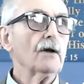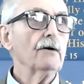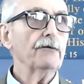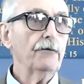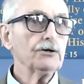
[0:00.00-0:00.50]

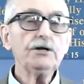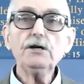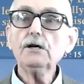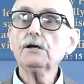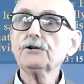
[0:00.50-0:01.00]
40
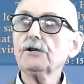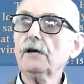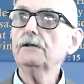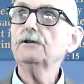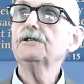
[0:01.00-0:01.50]
years in the